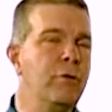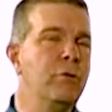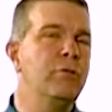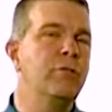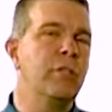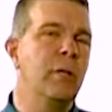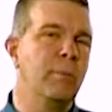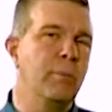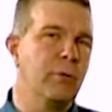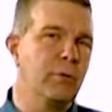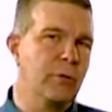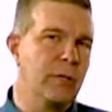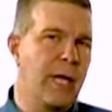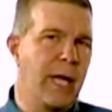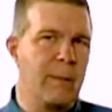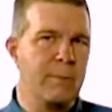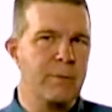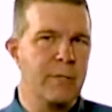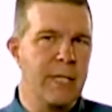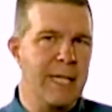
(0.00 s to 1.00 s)
simple
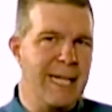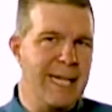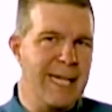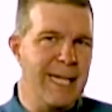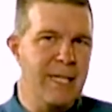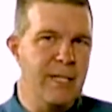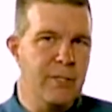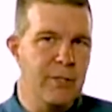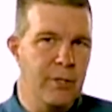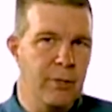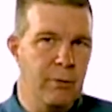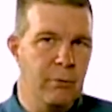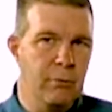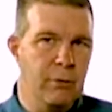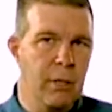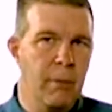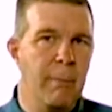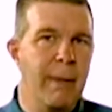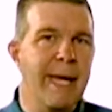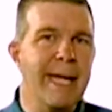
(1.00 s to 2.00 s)
steps he needed
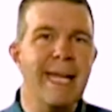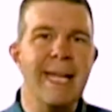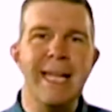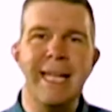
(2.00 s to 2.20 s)
to make it